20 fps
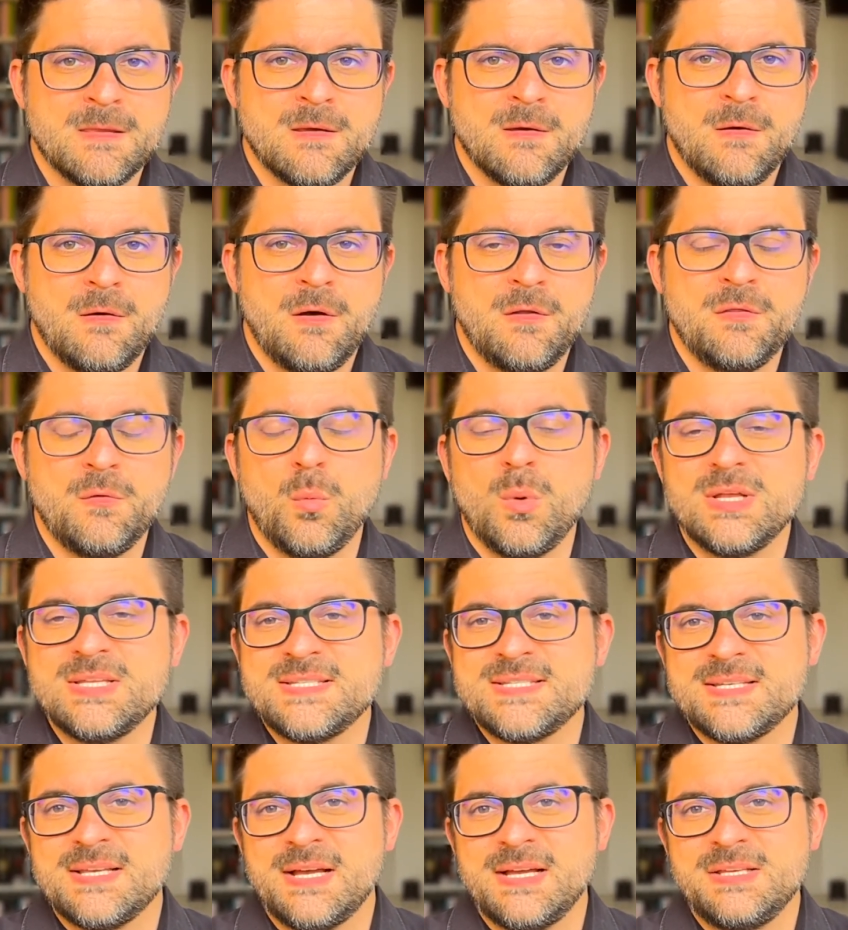On the one
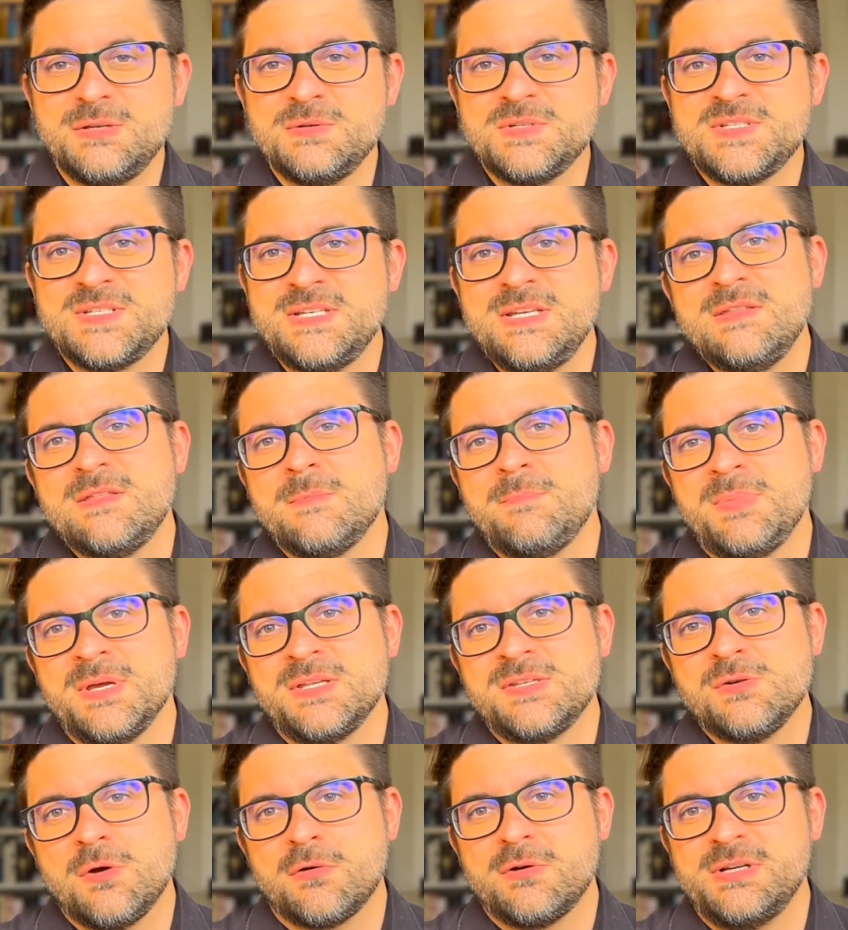side, you see the
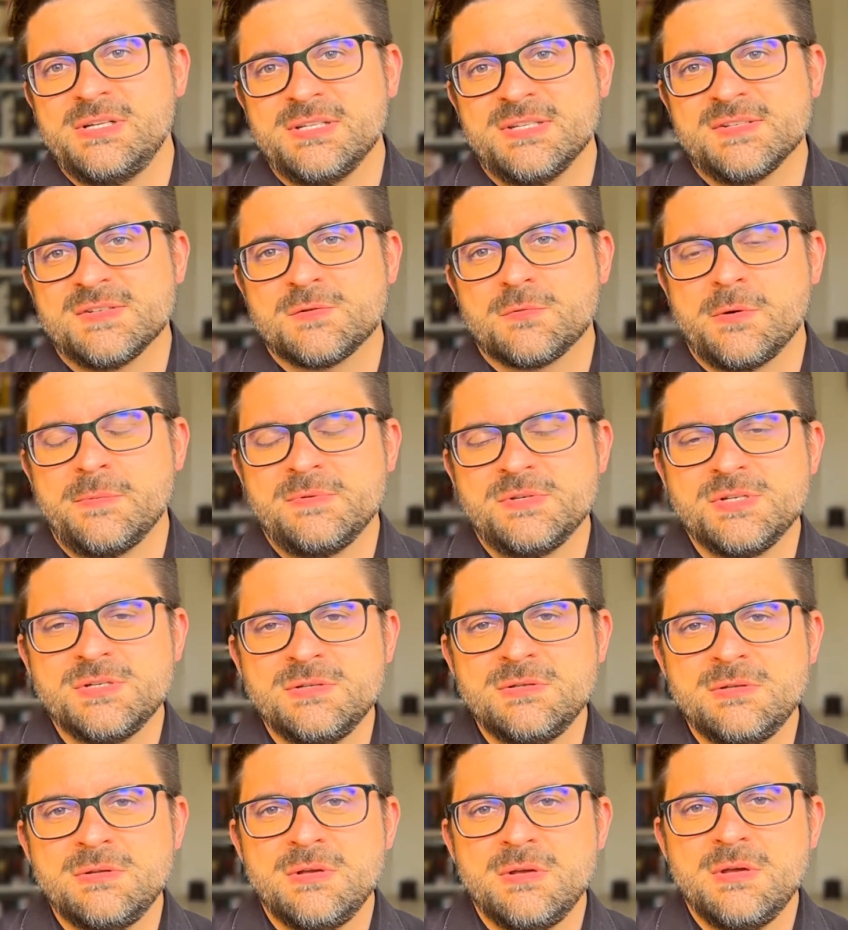pictorial
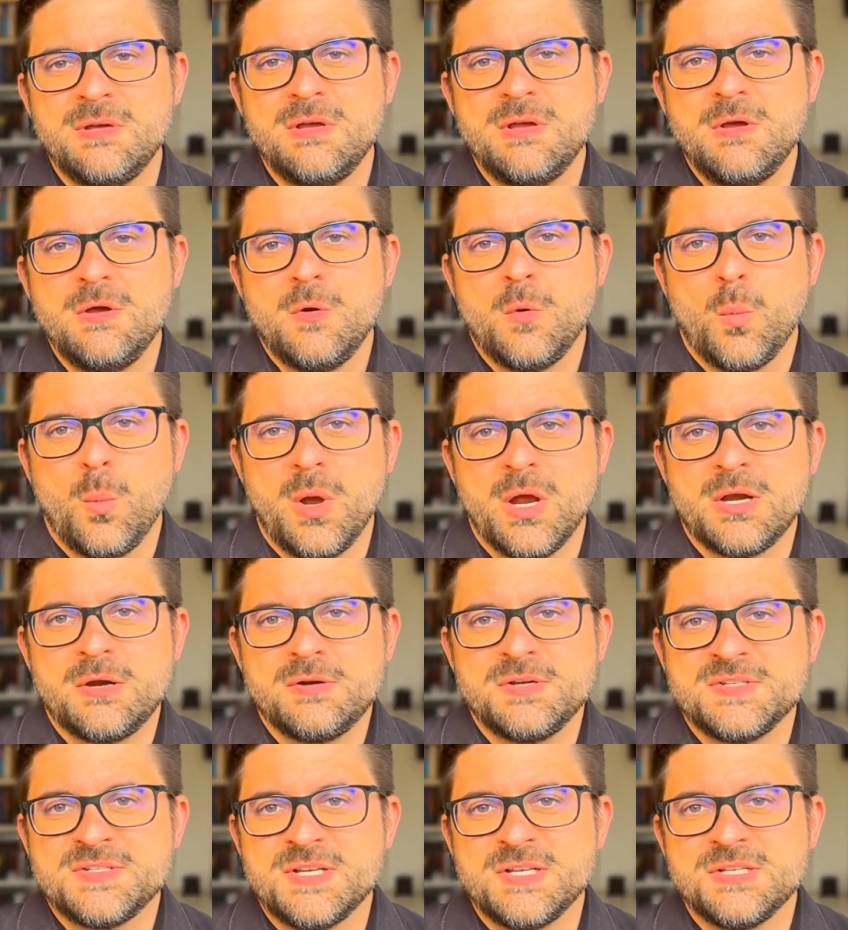description, where
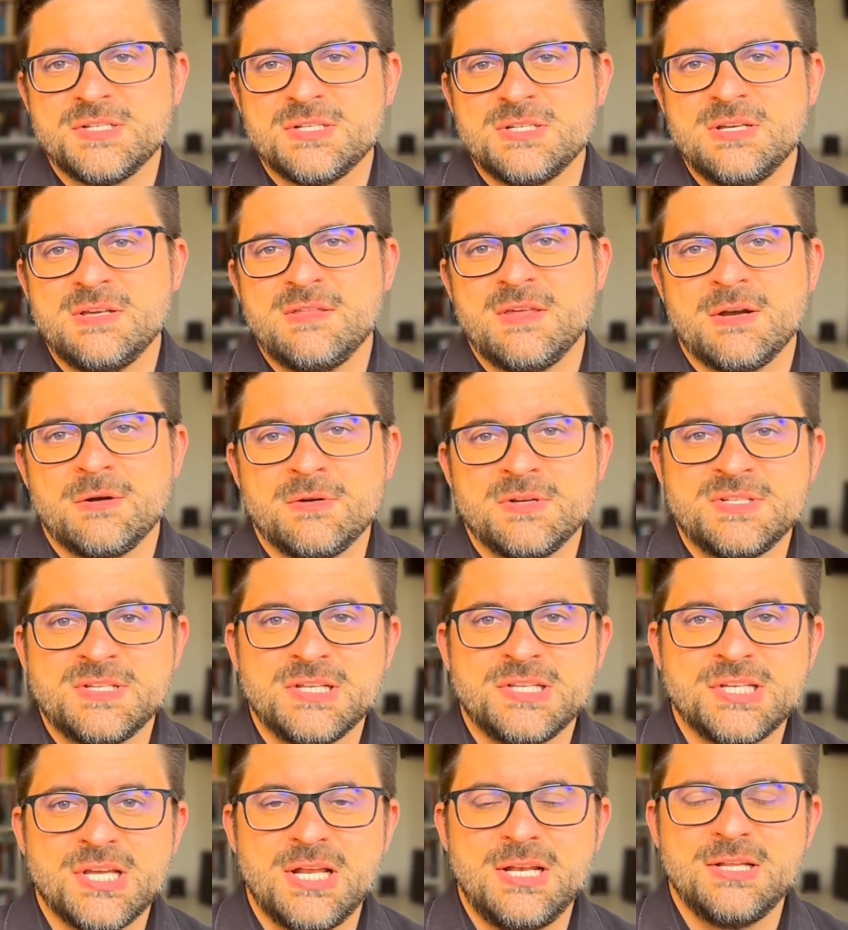essentially there is a
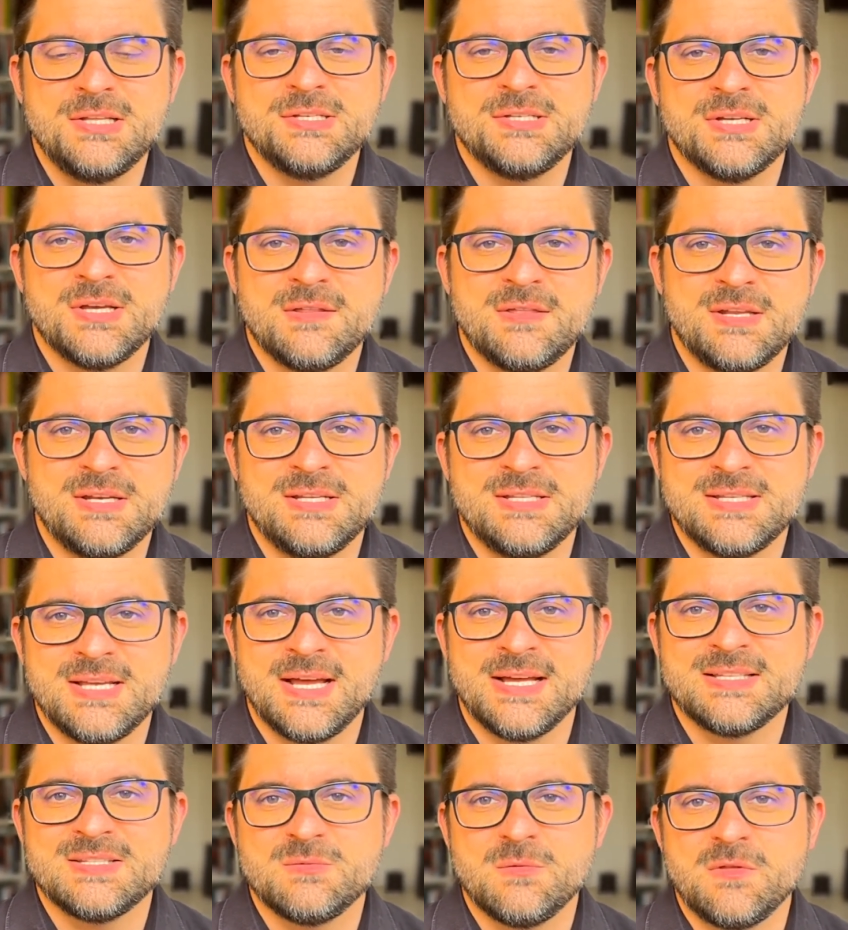challenger that
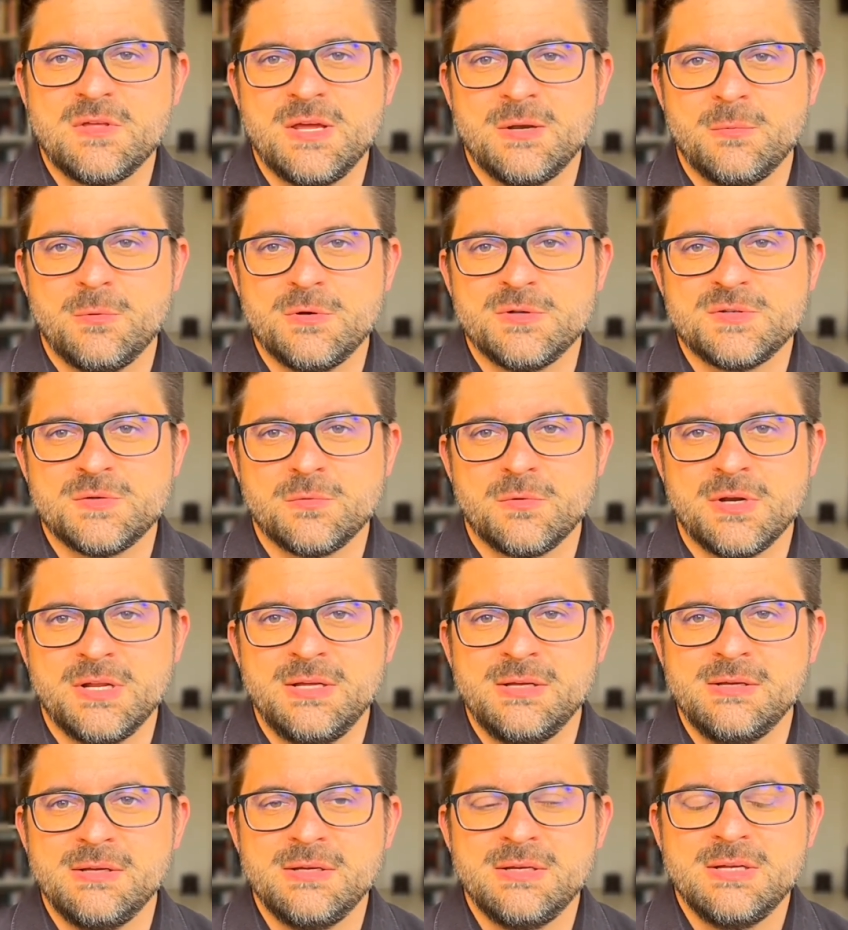interacts with the
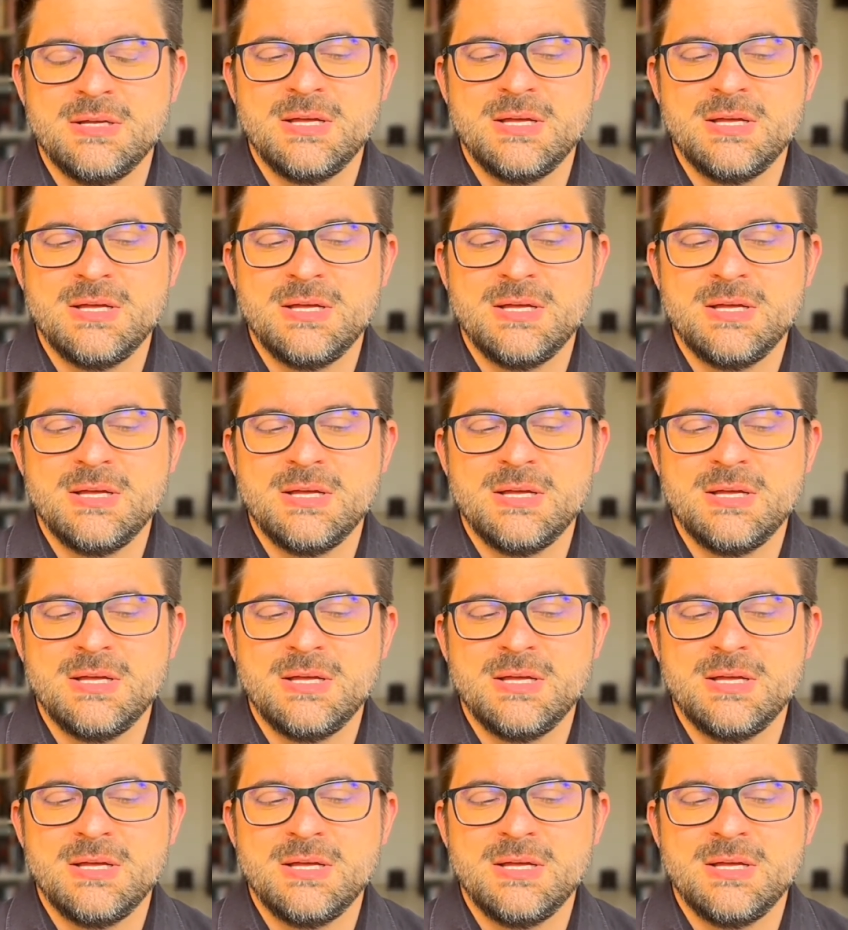adversary.